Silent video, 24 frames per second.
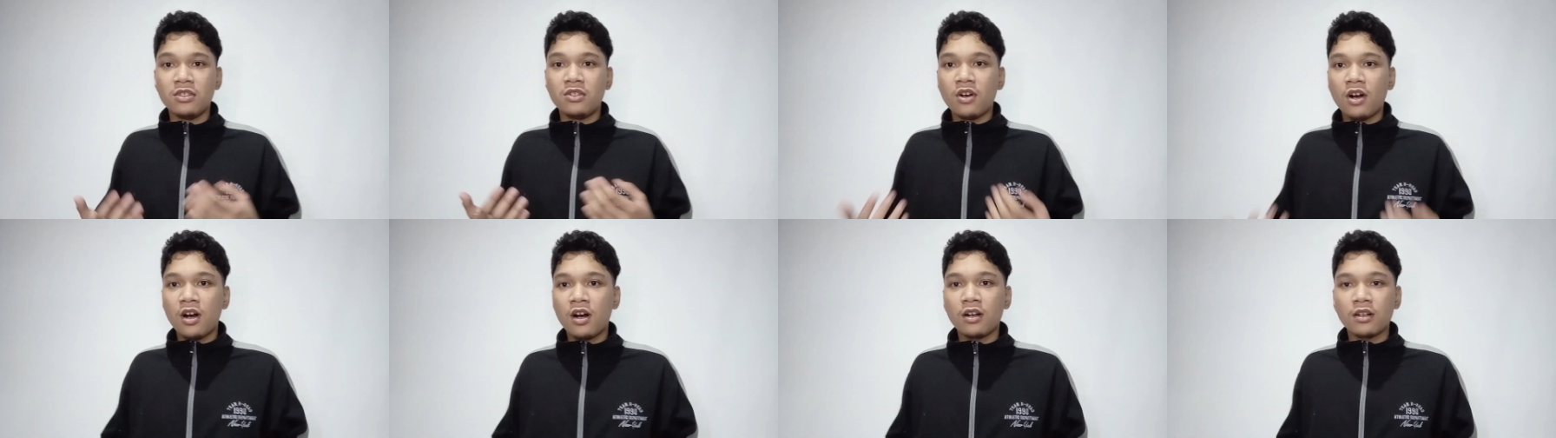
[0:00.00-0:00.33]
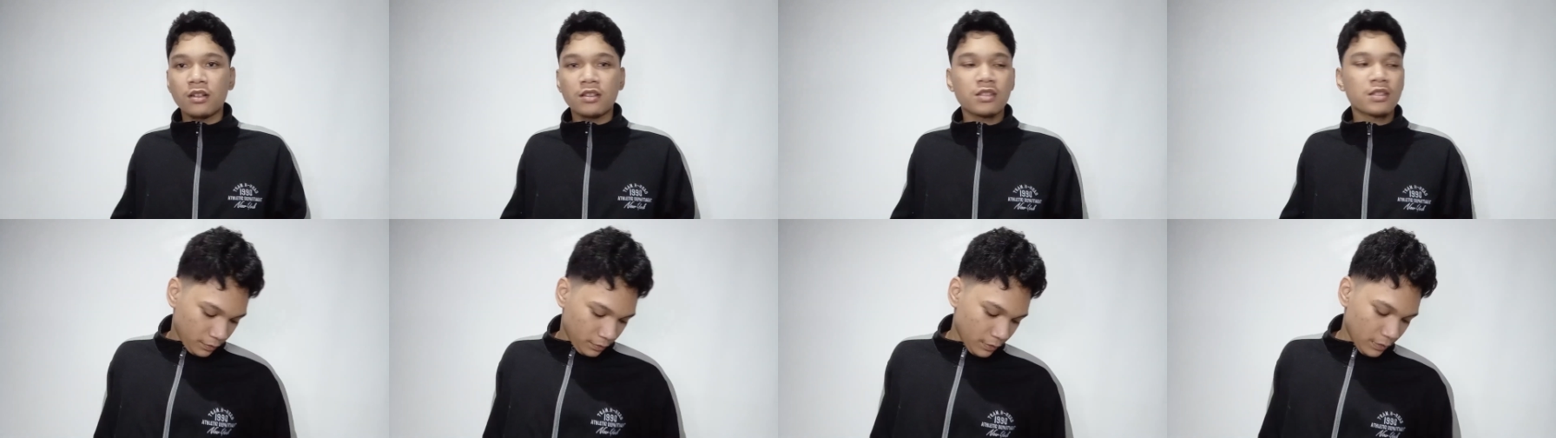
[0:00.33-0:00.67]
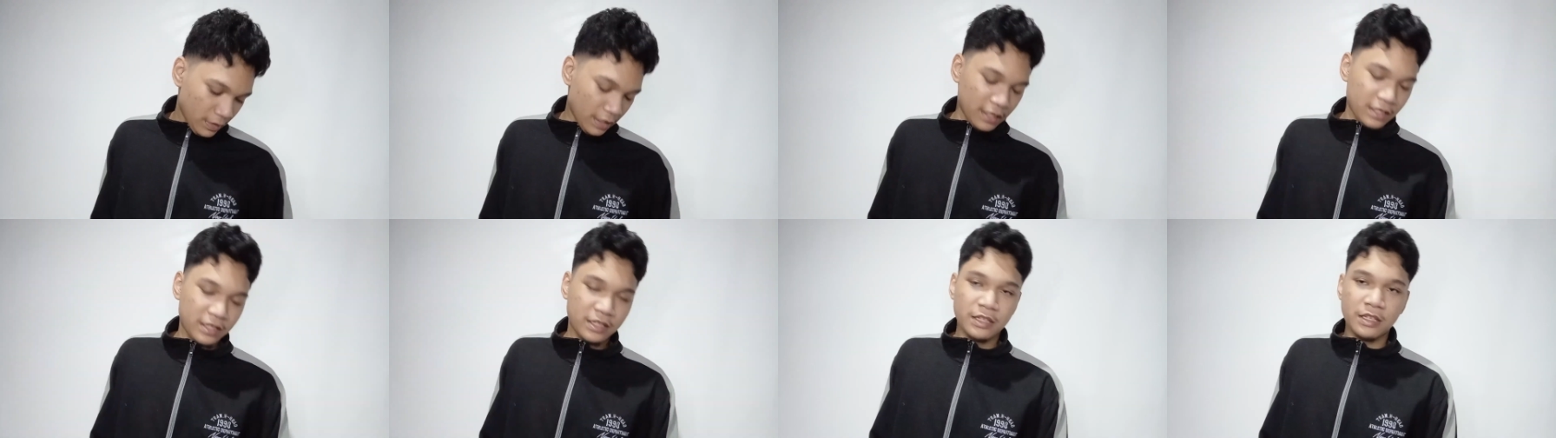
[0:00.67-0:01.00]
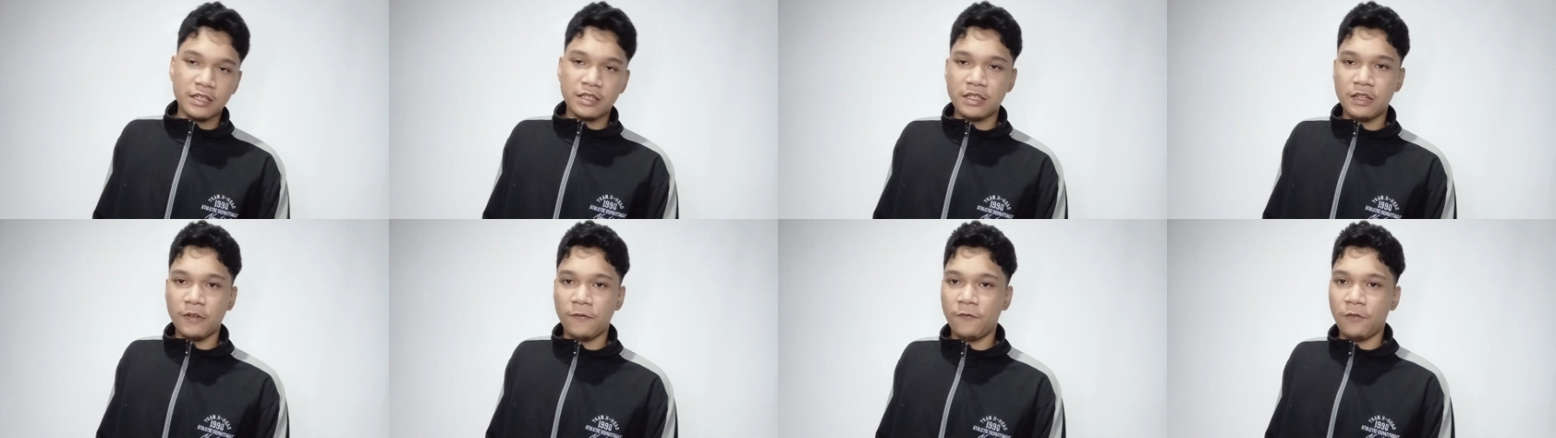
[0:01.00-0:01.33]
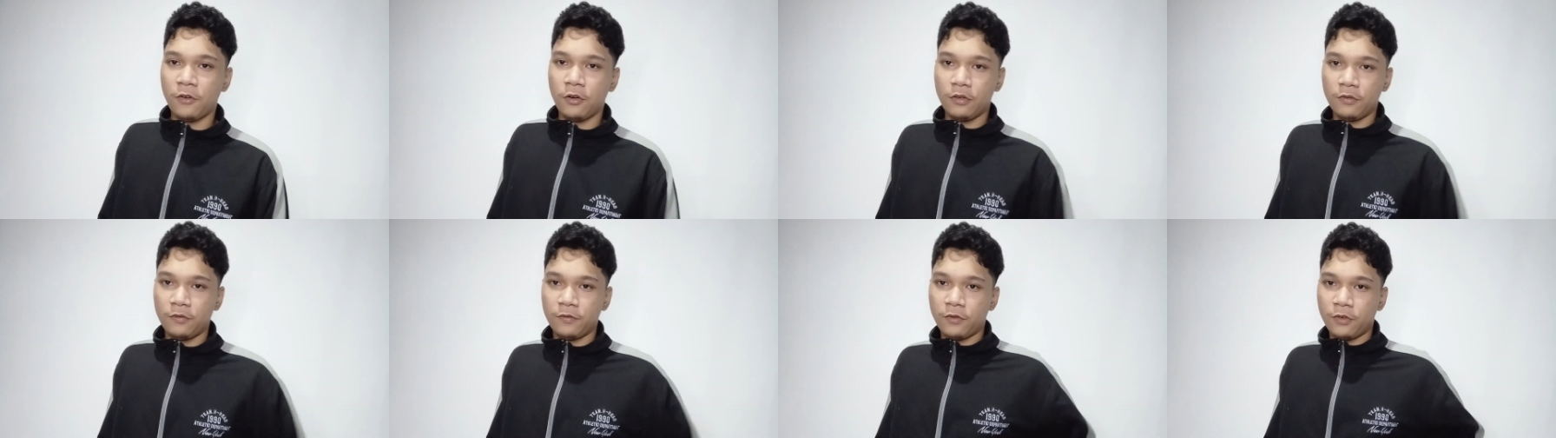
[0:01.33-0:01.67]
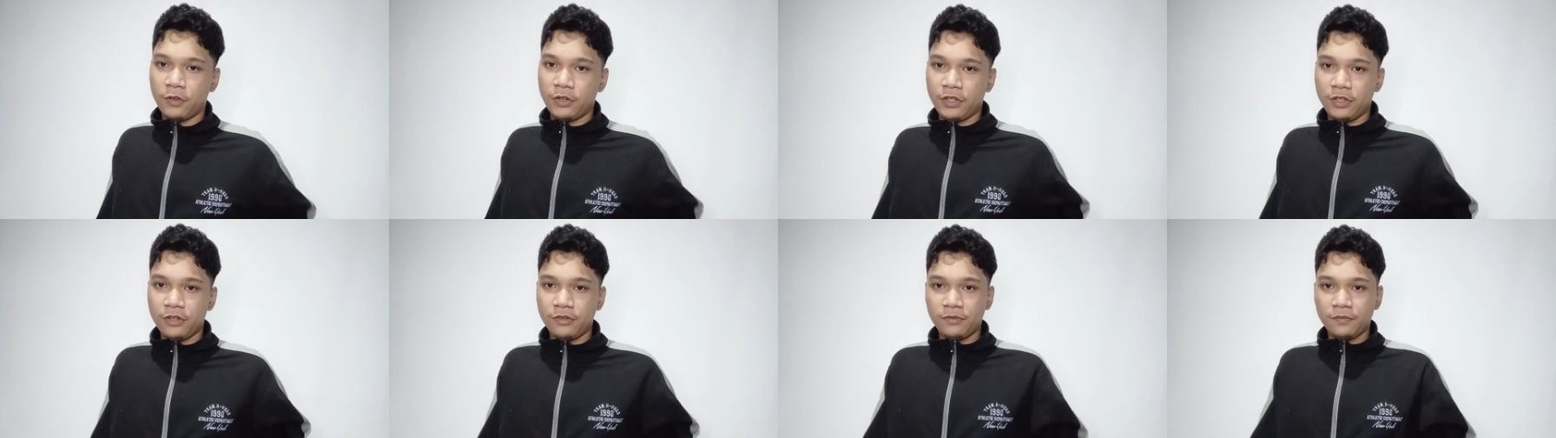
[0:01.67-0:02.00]
dogs, this is the phone for
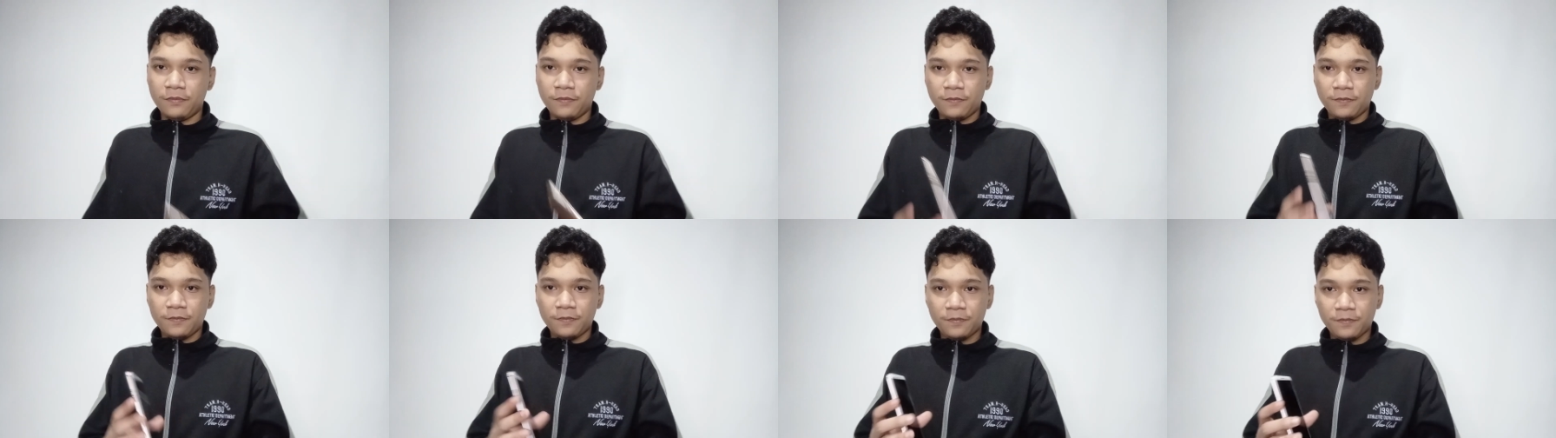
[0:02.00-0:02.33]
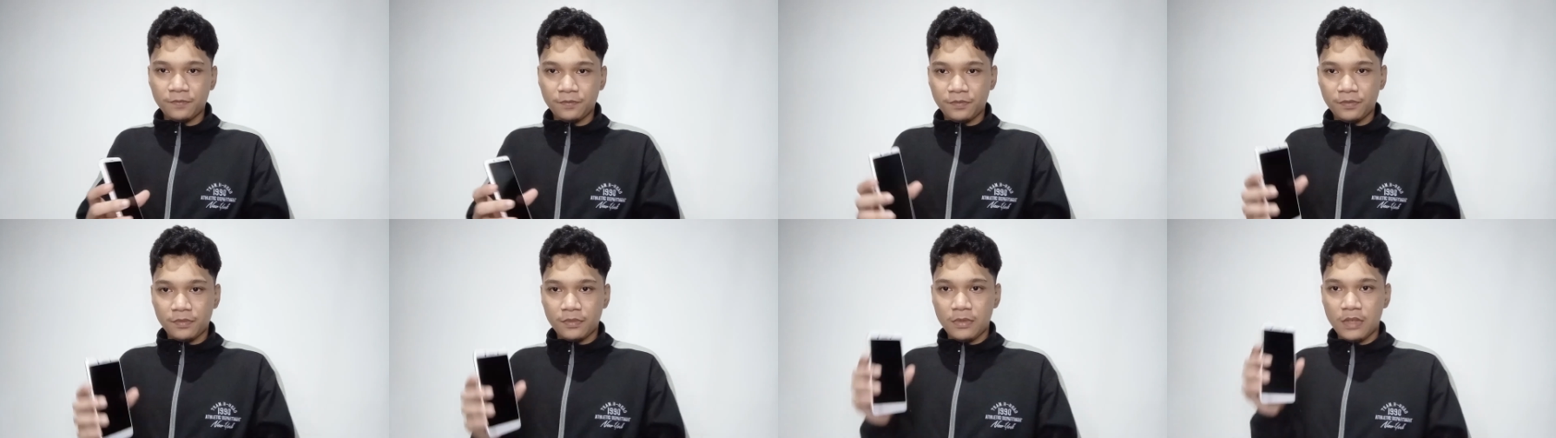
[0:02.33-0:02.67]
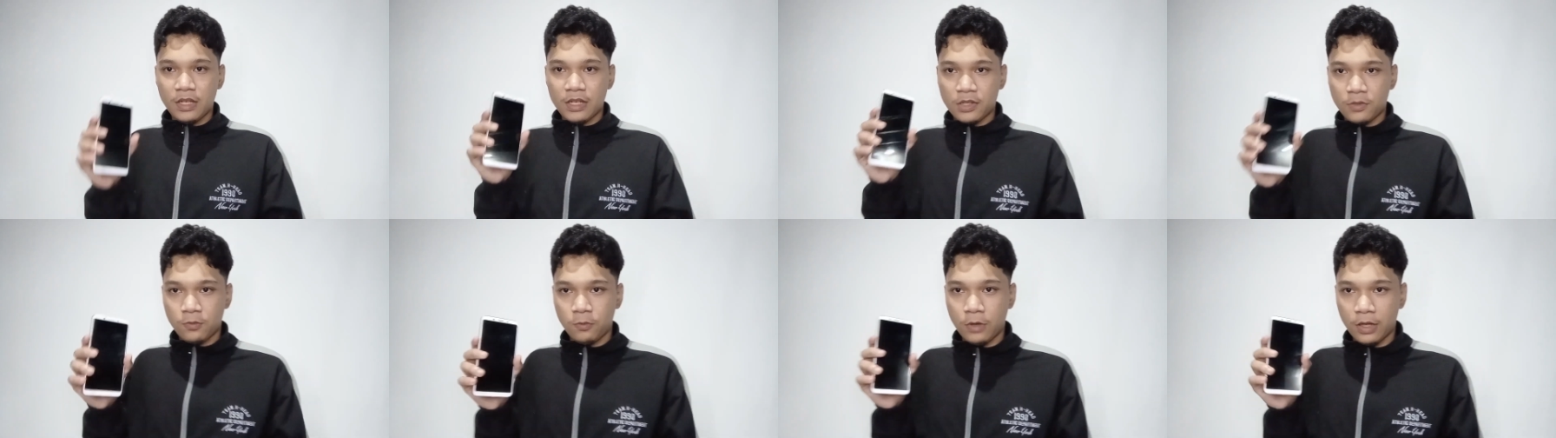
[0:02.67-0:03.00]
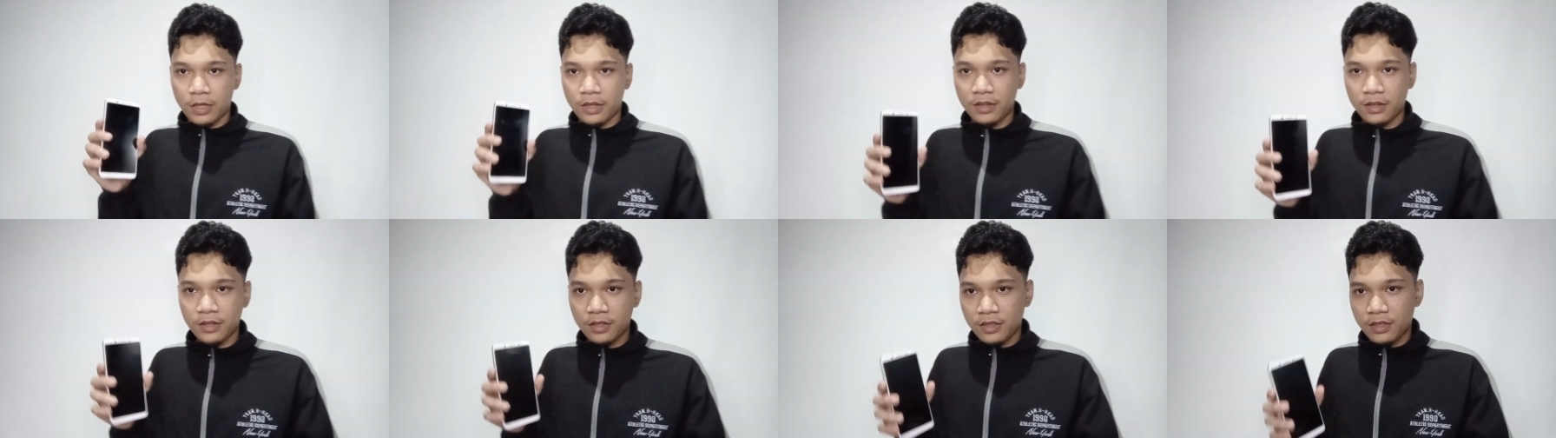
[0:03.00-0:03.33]
you. This one.